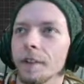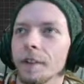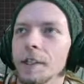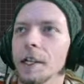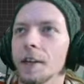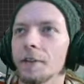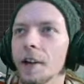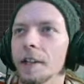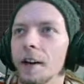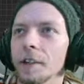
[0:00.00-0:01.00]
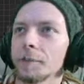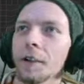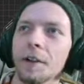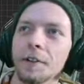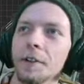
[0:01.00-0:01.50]
You need to think, how does
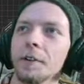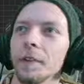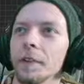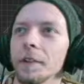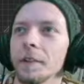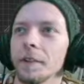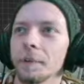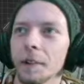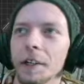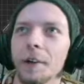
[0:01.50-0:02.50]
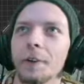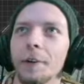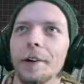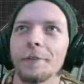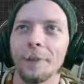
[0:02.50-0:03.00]
player 2 look to player
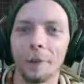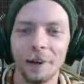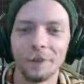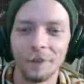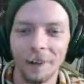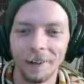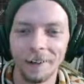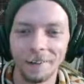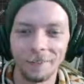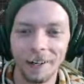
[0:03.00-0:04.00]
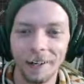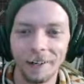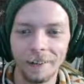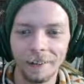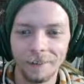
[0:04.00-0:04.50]
3, 4, and 5? Yeah.